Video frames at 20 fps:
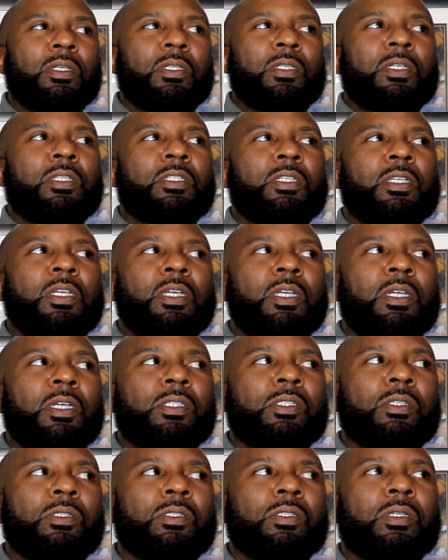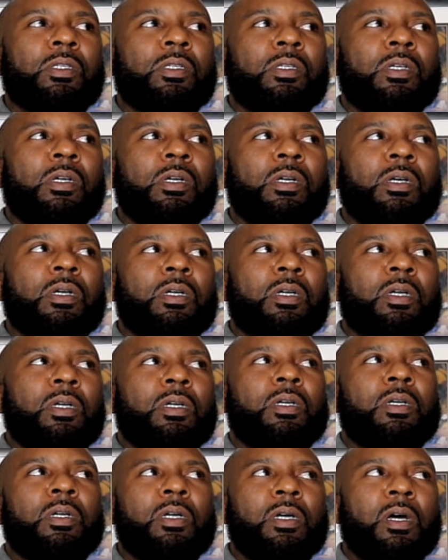These kids,
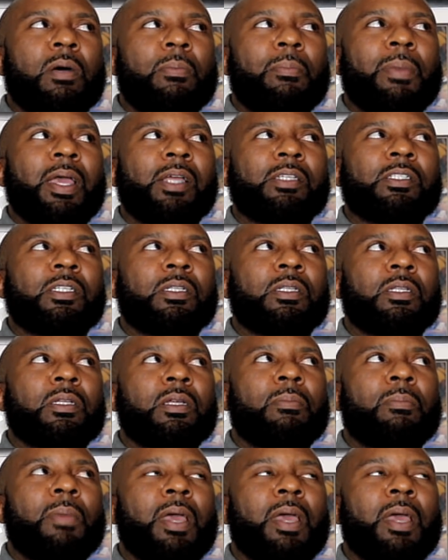imagine